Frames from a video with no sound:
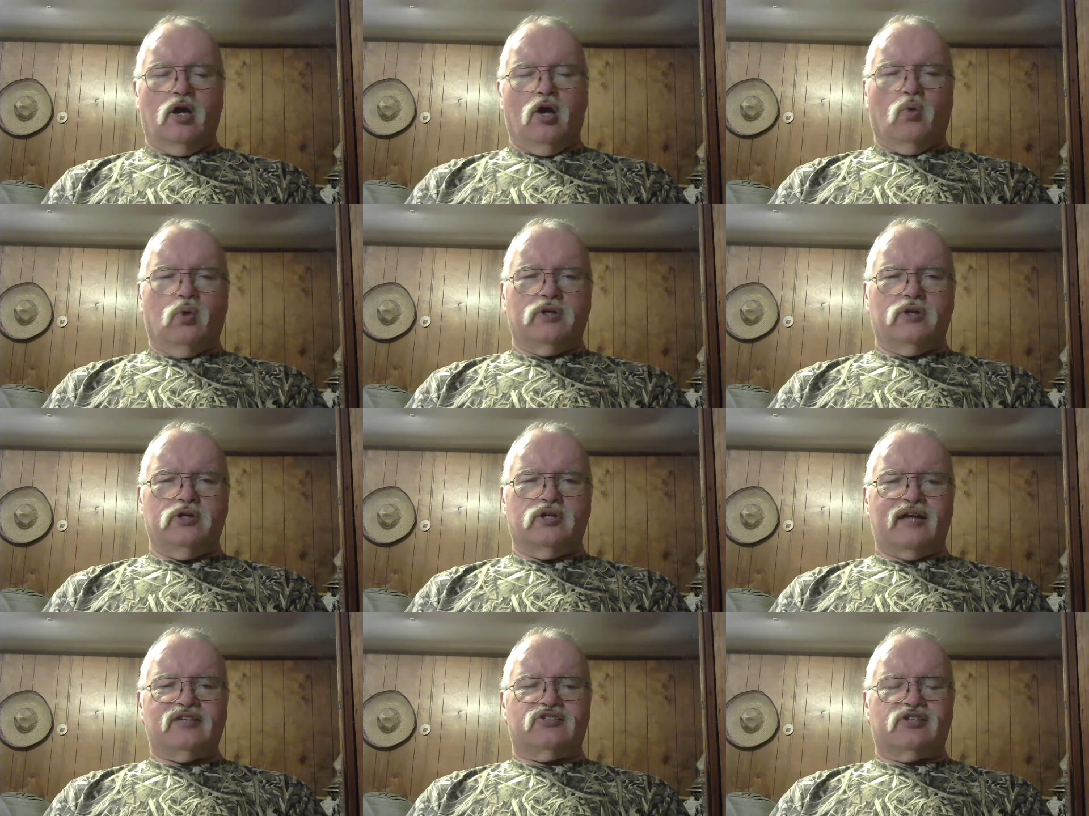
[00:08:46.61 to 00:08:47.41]
What do you
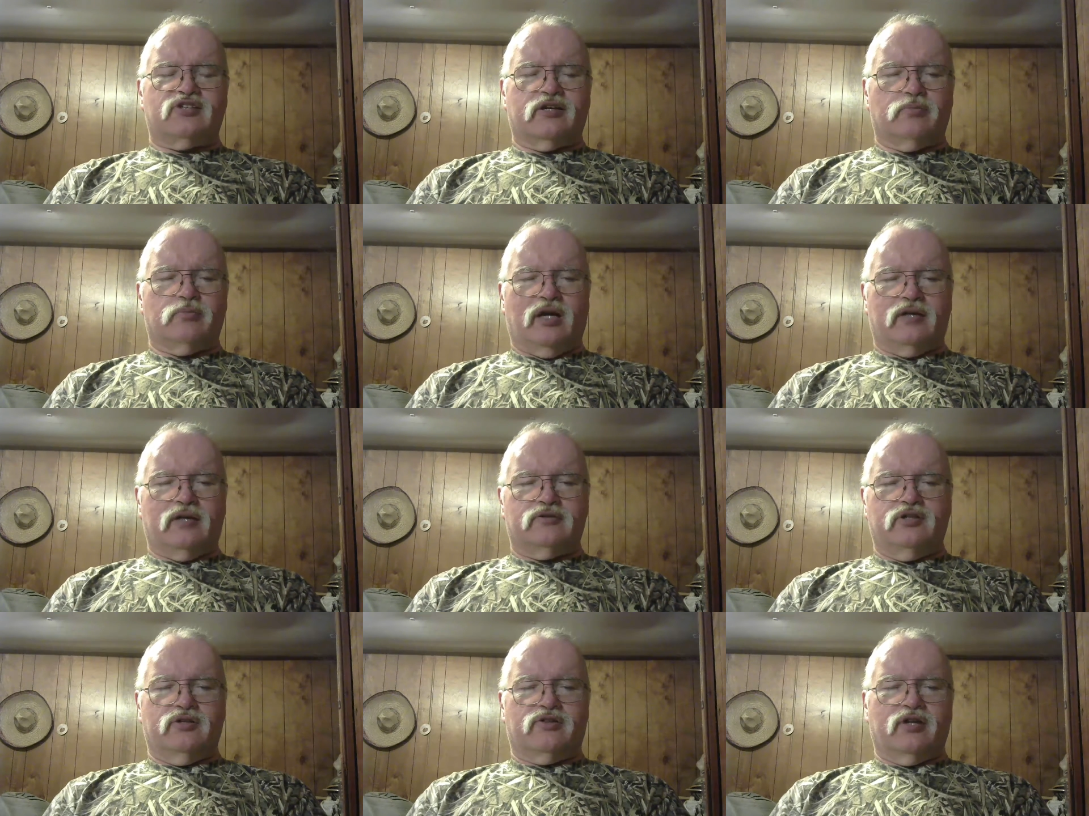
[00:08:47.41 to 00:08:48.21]
guys think about it?
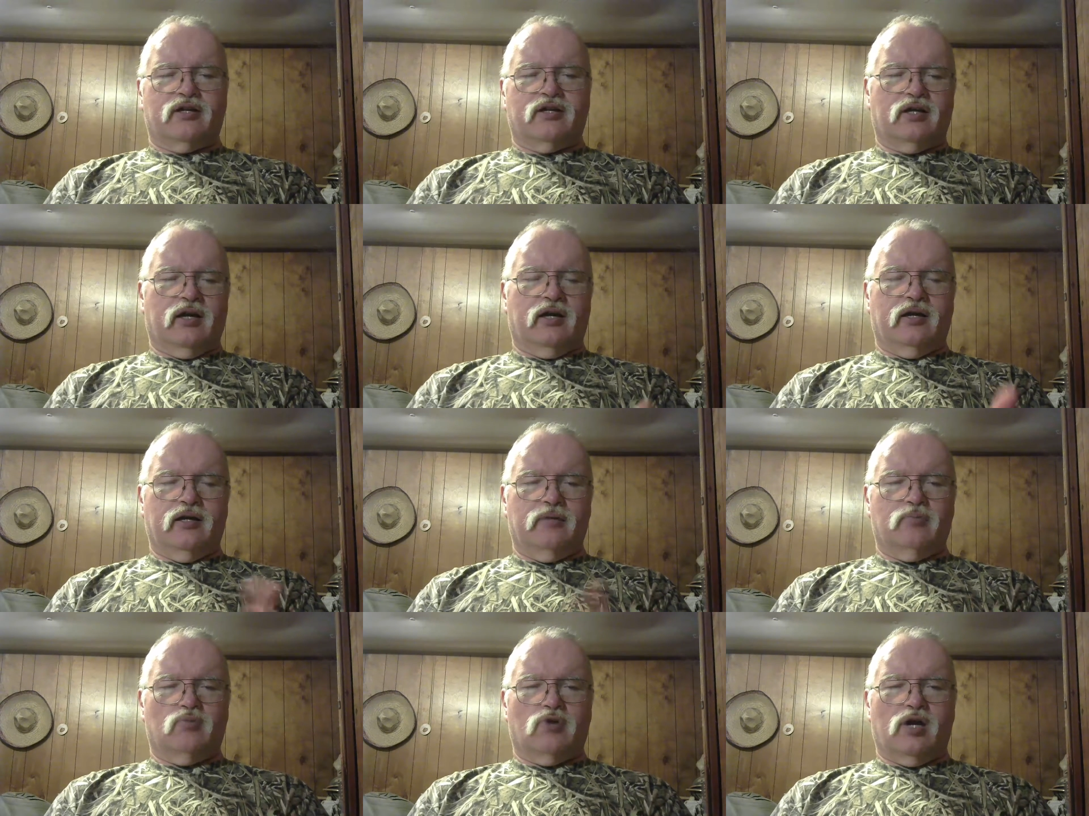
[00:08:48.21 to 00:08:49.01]
Do you think
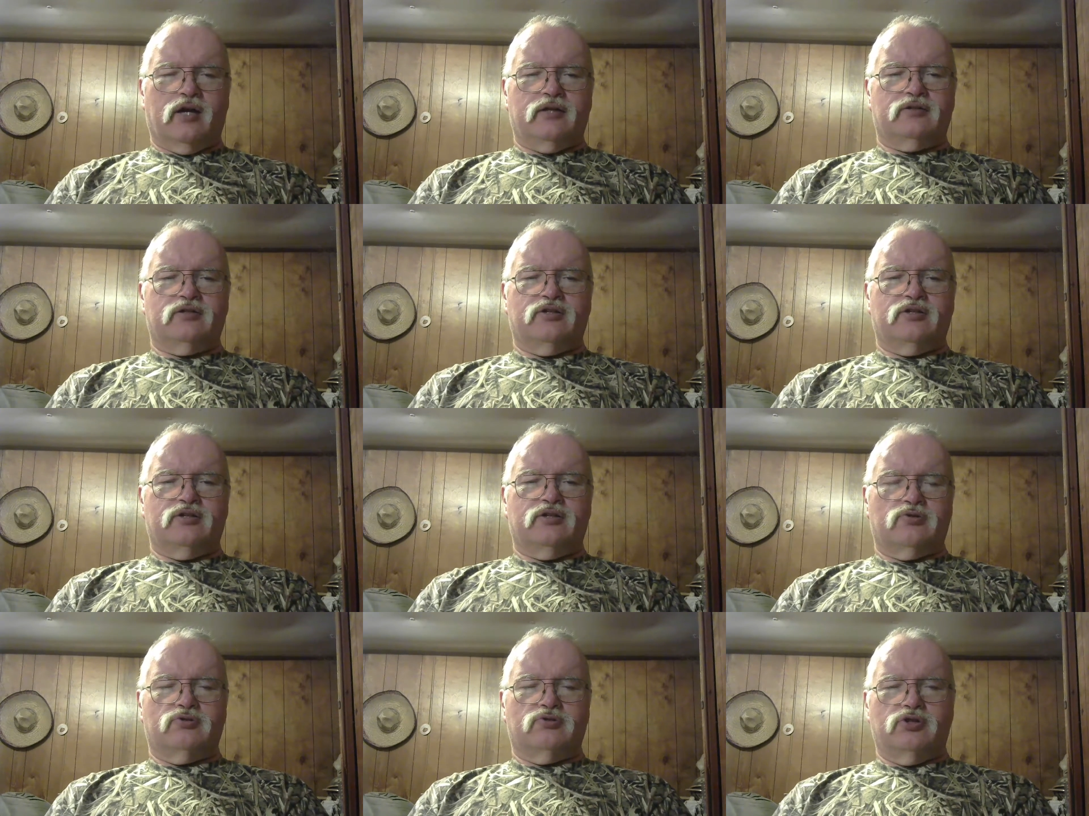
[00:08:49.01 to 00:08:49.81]
I'm right? Do you, th
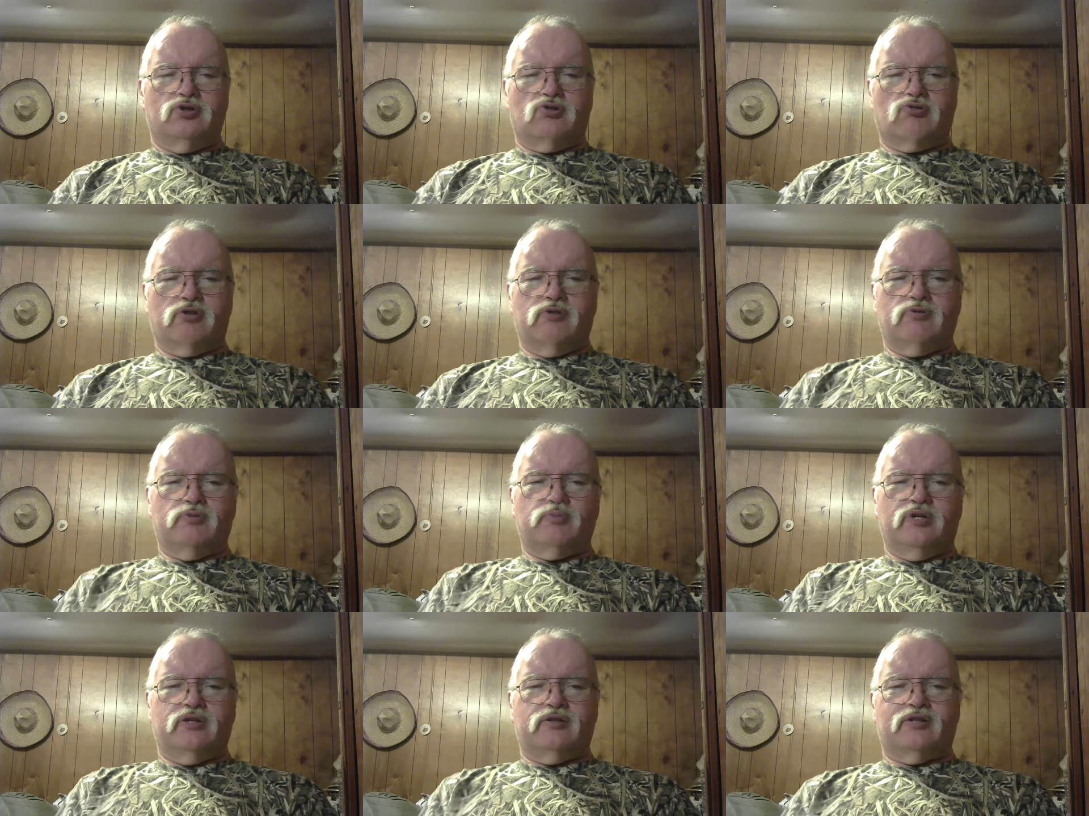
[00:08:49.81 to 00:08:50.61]
do you agree with
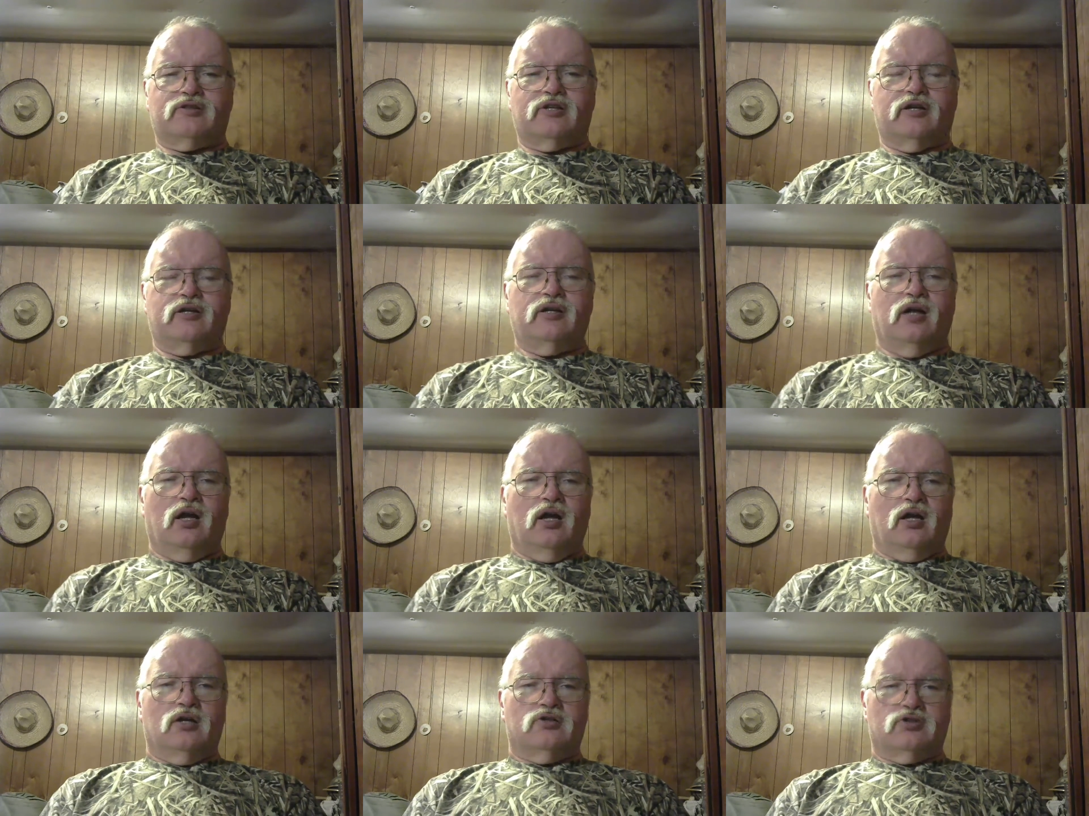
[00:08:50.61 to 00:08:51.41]
me that they
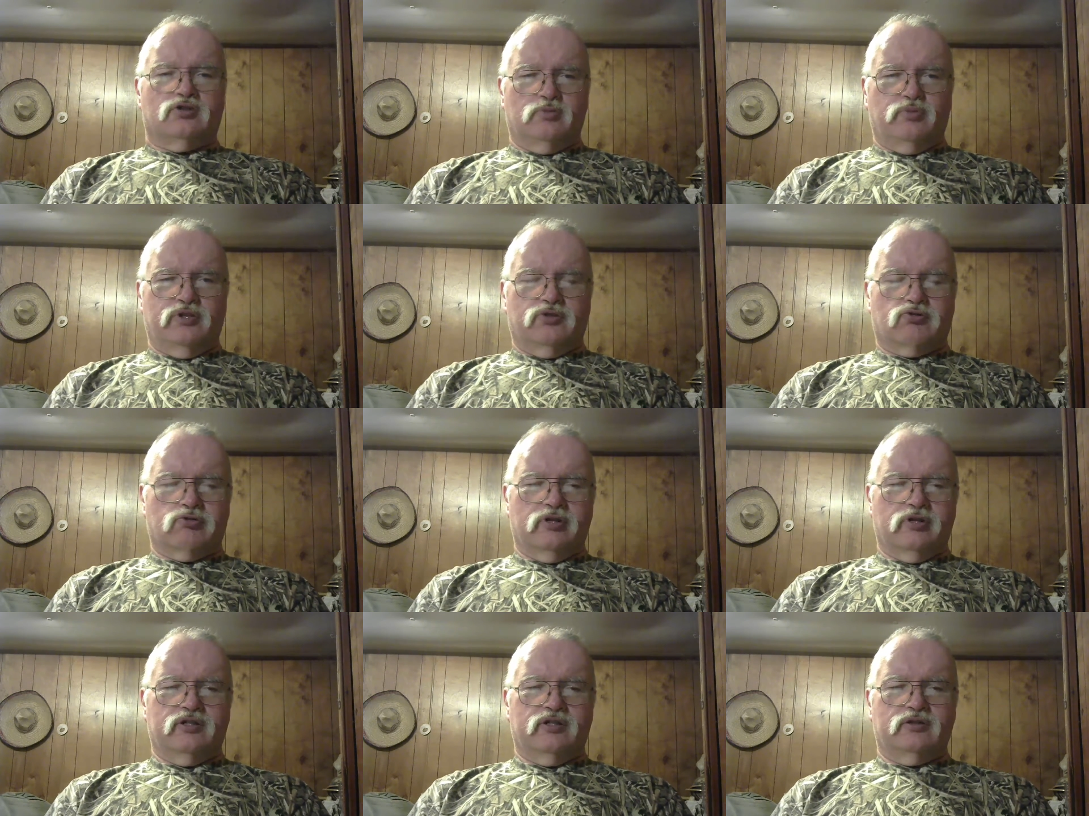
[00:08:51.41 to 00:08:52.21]
should be
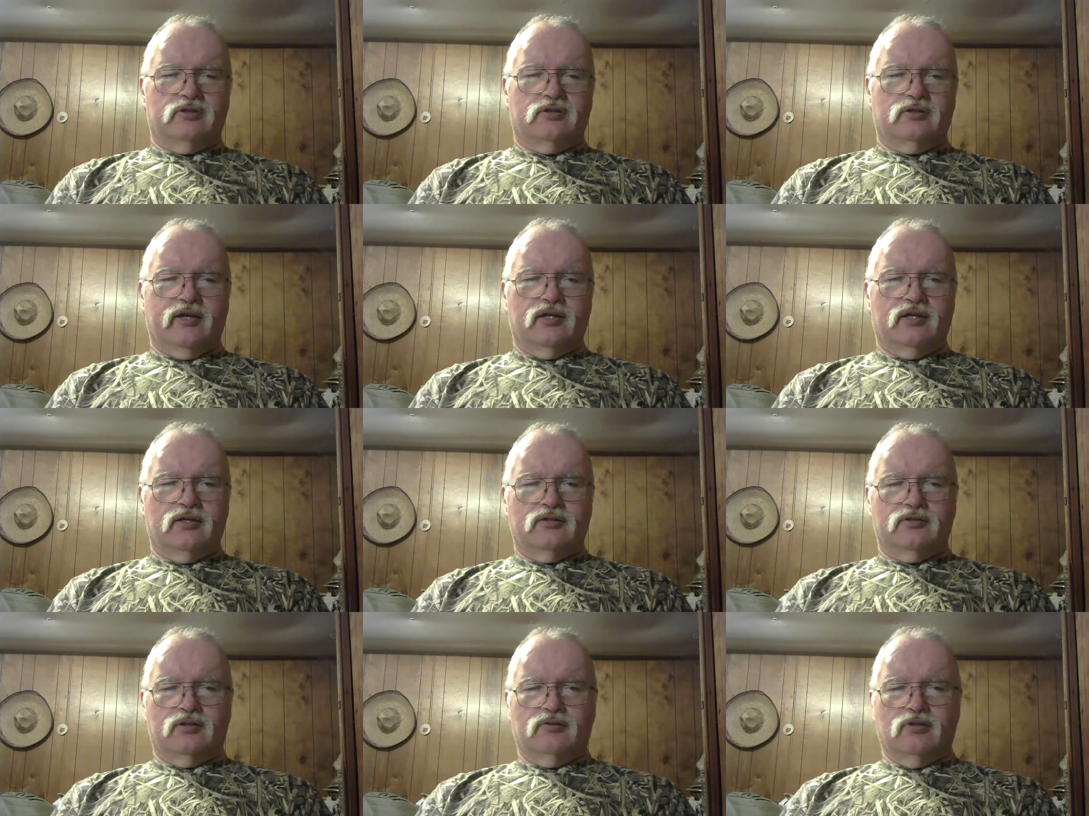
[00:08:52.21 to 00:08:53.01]
treated uh,
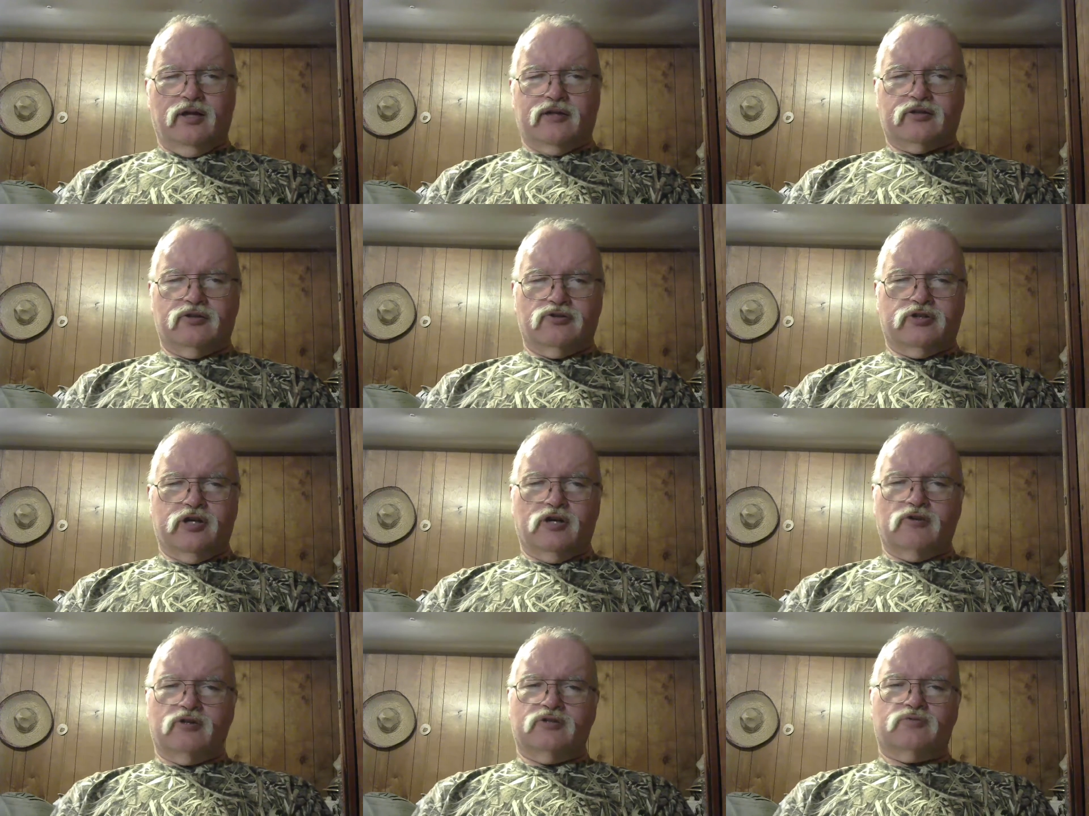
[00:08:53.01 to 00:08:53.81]
like they're
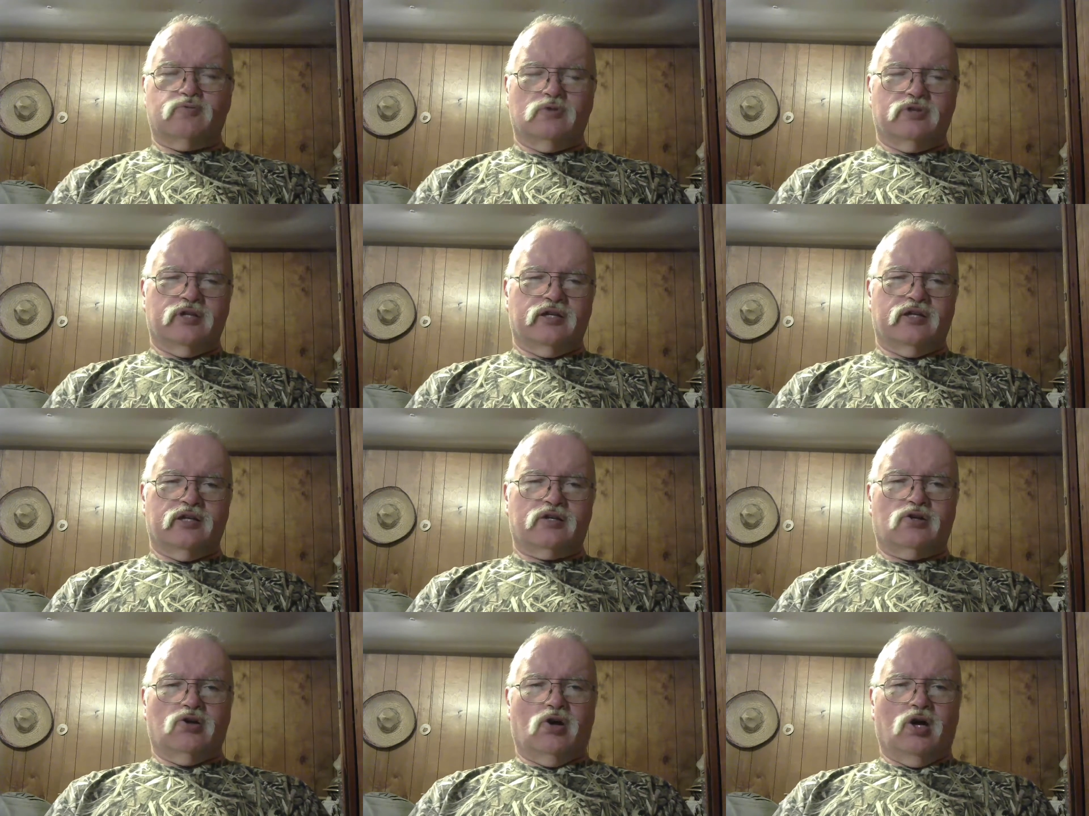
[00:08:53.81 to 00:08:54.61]
terrorists when they get
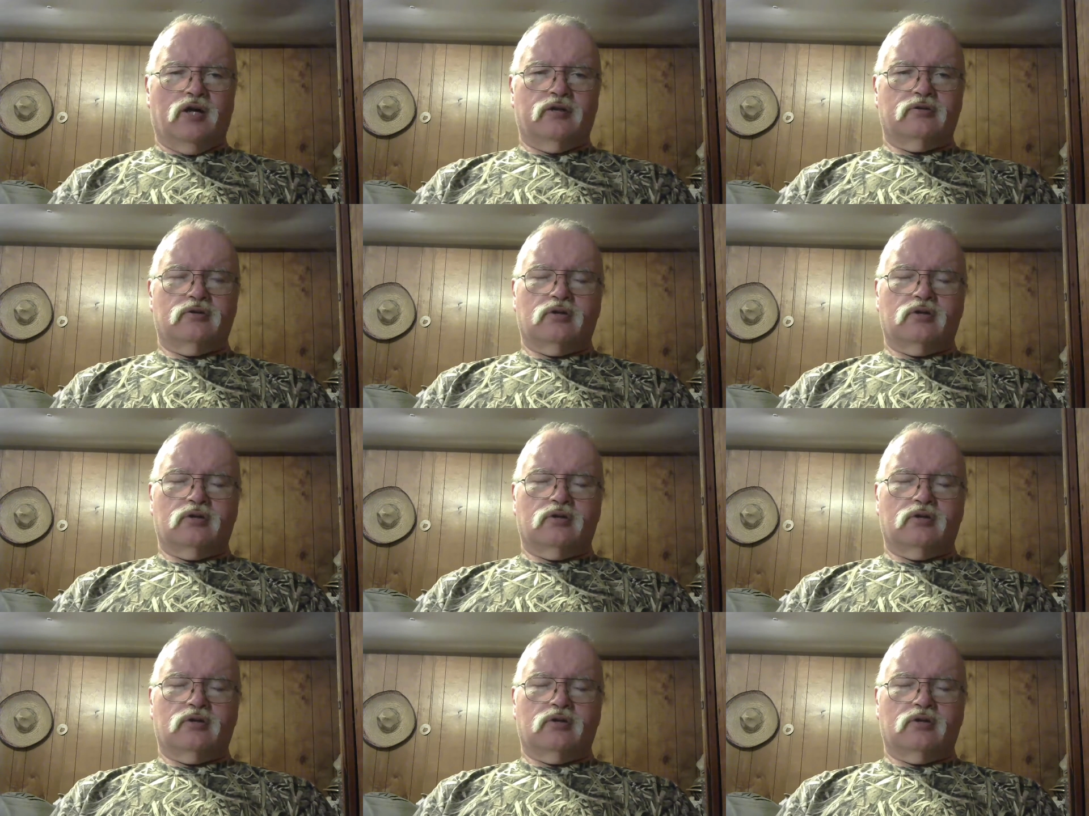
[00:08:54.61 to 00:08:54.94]
caught?